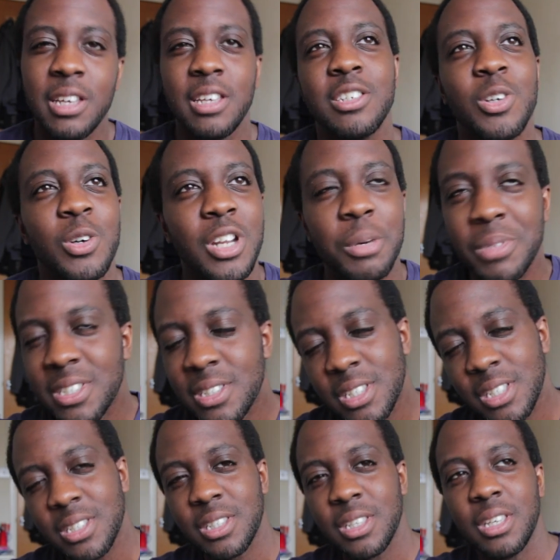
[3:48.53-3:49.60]
it's not number
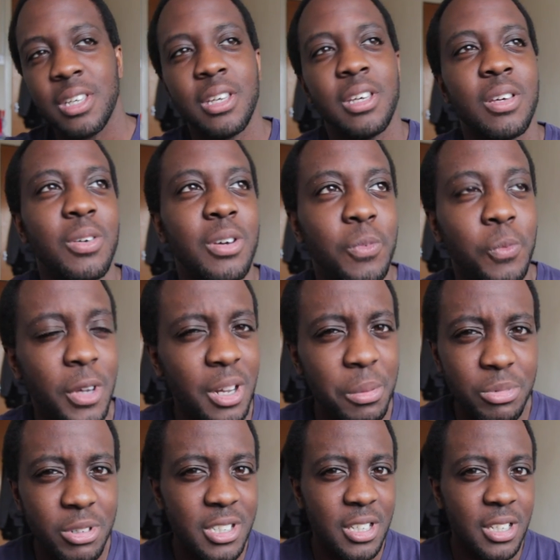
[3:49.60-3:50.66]
60. What
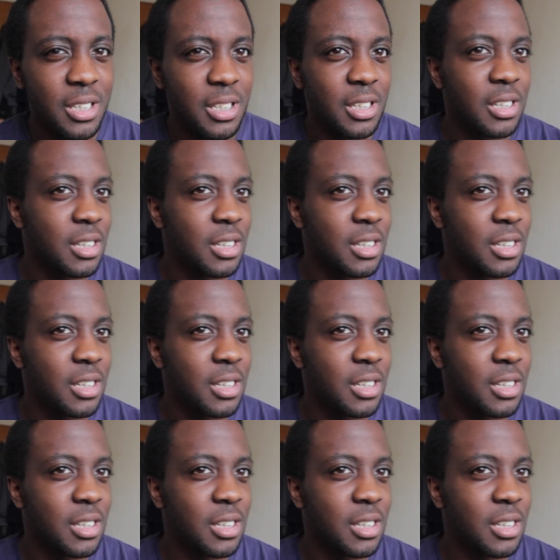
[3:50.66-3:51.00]
number is it?